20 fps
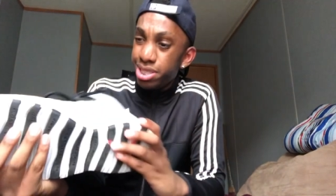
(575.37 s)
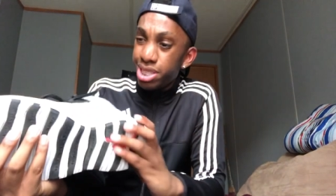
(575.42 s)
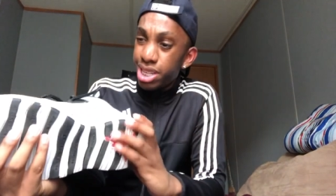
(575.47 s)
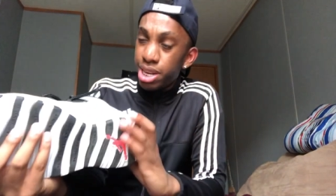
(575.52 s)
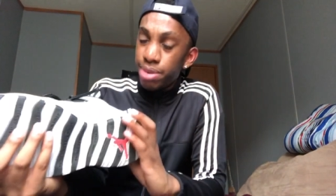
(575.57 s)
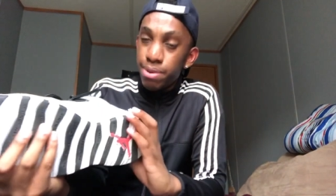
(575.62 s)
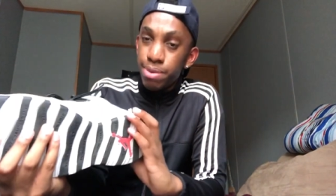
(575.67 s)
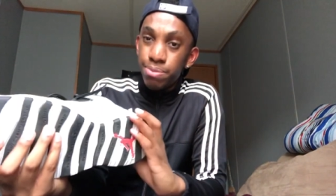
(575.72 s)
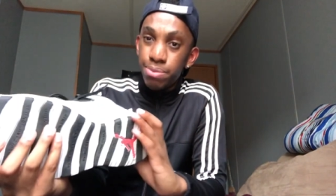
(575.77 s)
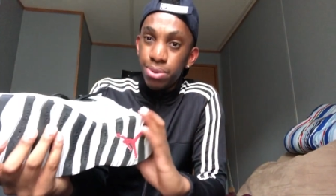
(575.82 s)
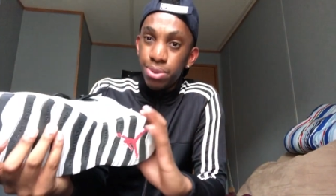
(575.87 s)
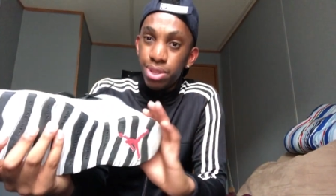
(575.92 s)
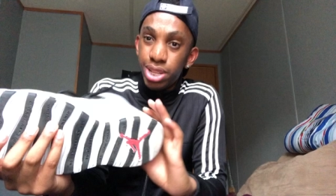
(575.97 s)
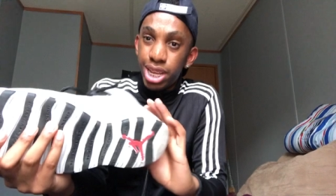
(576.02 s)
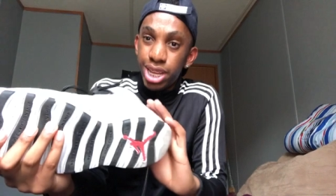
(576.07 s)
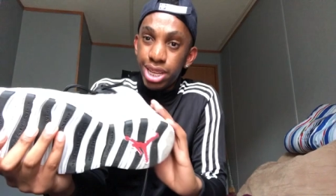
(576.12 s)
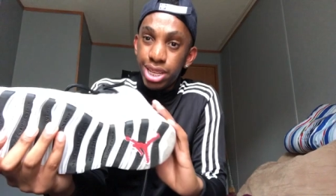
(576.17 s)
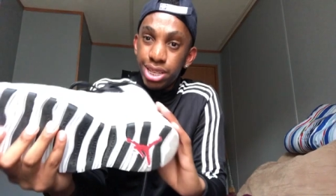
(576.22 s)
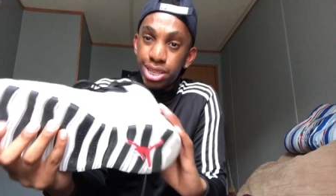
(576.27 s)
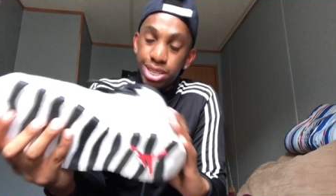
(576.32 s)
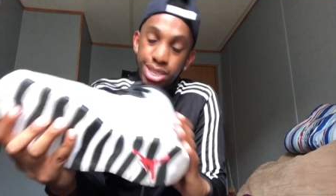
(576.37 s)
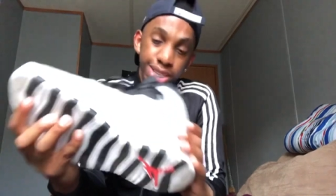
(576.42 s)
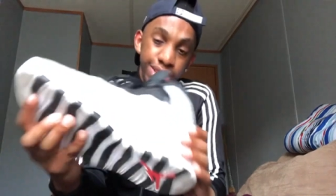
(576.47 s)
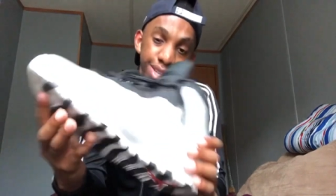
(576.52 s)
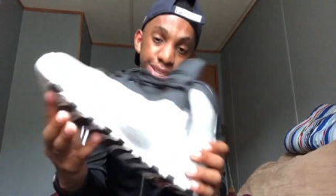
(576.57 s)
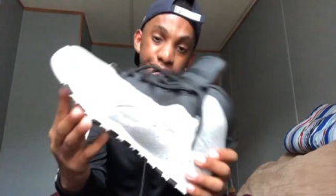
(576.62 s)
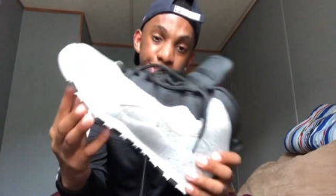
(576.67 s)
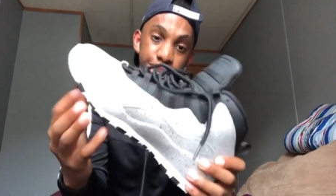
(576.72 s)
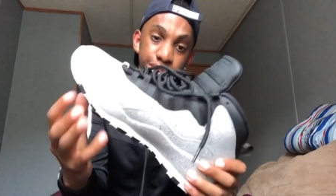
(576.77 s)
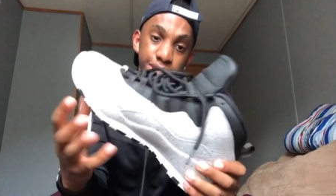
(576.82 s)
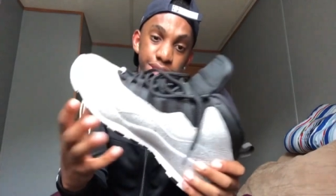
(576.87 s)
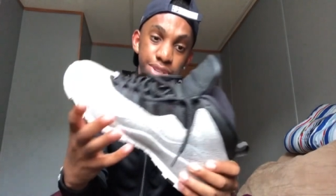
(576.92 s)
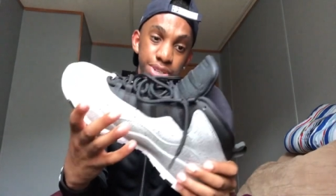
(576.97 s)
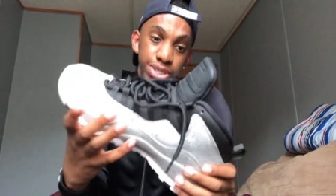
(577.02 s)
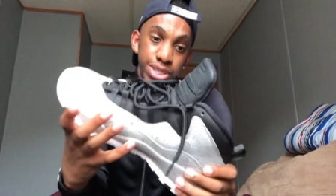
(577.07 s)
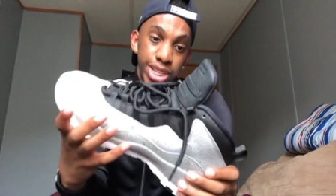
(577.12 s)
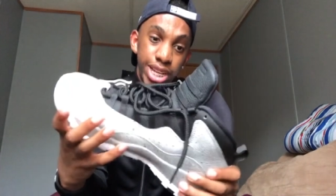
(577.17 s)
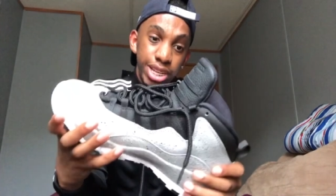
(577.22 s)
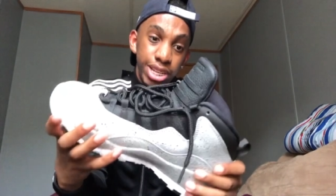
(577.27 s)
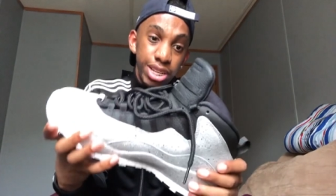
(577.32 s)
A lot of people like thought they
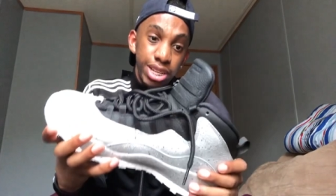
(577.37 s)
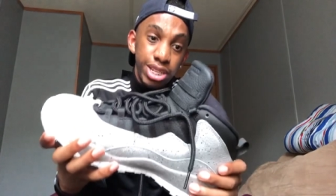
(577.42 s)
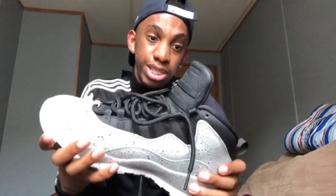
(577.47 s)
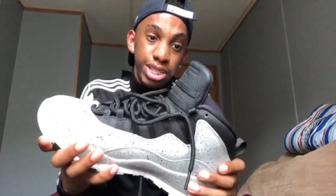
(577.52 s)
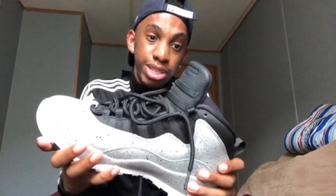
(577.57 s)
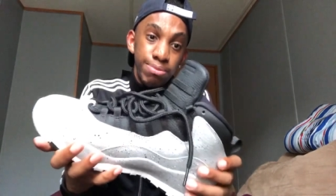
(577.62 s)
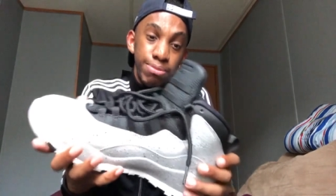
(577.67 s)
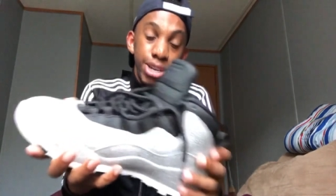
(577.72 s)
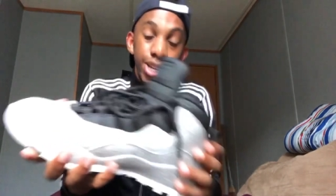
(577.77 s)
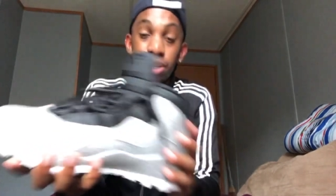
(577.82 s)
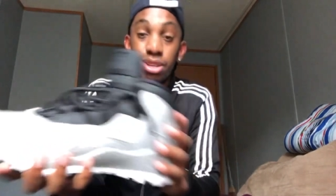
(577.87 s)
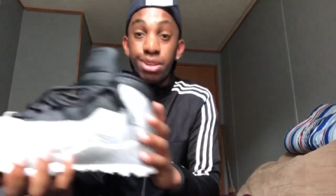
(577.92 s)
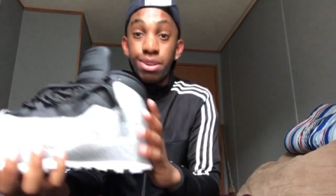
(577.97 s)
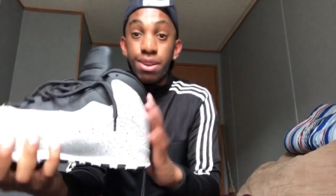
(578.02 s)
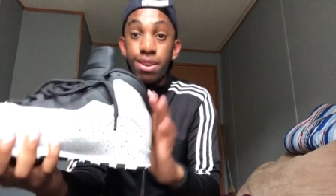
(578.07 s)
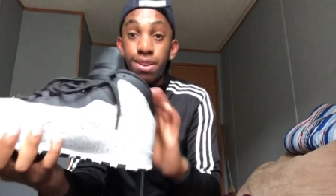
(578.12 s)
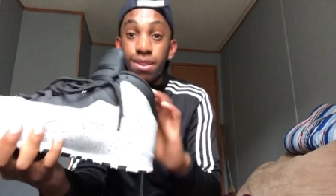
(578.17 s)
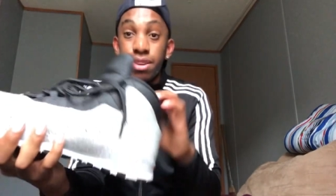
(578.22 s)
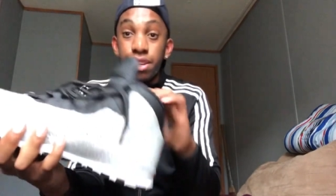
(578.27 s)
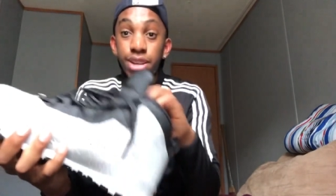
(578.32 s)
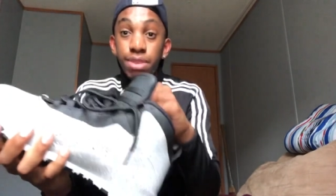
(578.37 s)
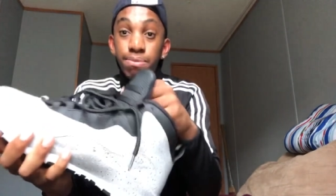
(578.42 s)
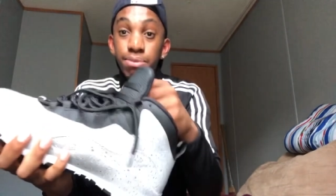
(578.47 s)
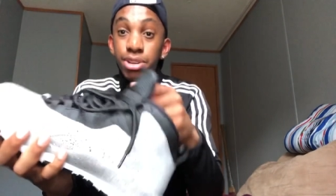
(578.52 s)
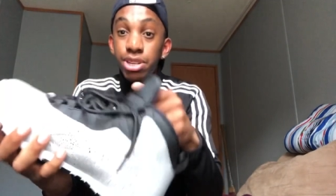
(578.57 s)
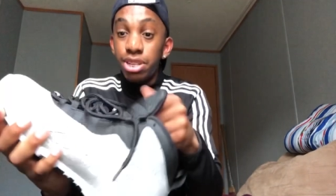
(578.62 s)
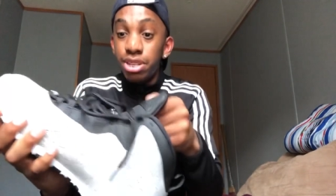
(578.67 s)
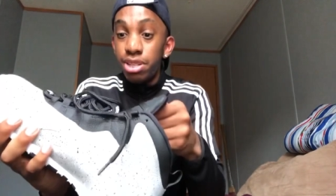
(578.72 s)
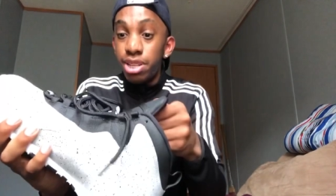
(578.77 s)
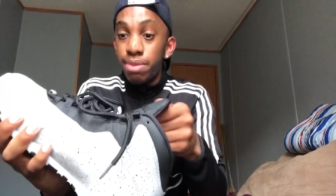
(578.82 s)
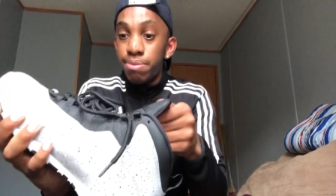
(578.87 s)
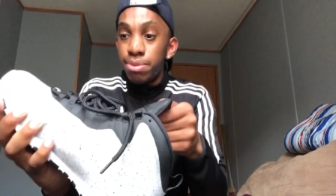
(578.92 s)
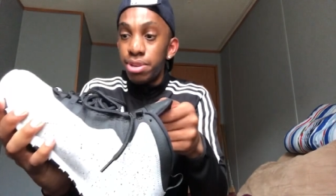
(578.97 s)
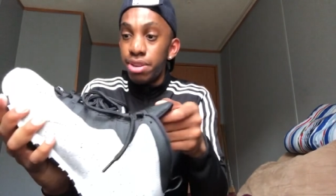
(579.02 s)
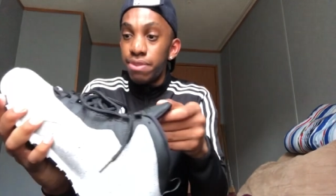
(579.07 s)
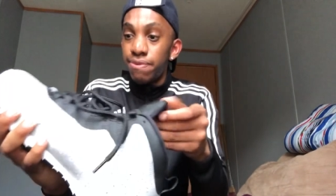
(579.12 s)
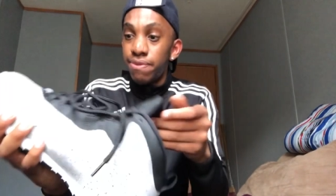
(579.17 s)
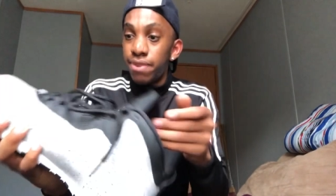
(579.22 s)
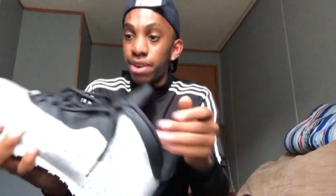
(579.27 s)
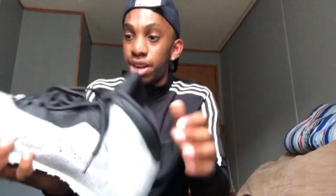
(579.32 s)
was like ugly, but they're pretty. They're
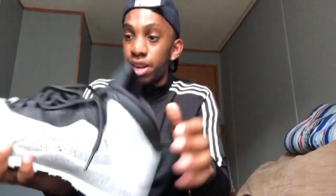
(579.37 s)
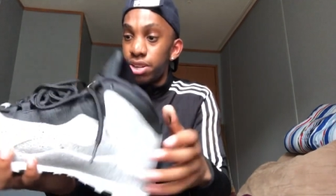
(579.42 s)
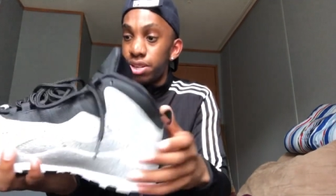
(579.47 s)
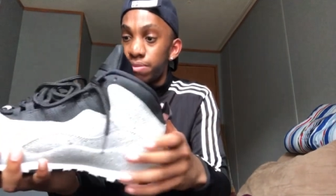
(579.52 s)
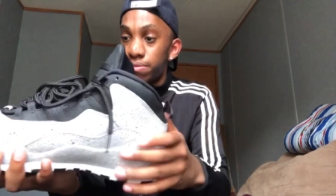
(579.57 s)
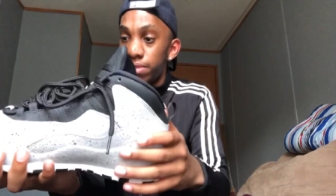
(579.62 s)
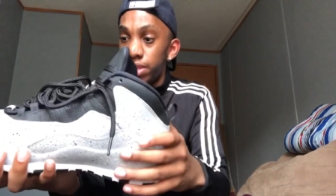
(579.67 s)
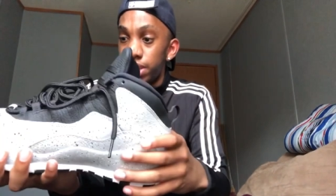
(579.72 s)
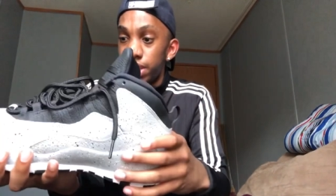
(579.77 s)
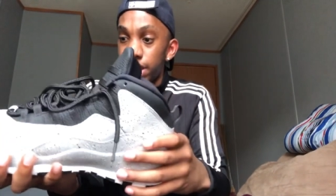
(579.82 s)
pretty fire to me.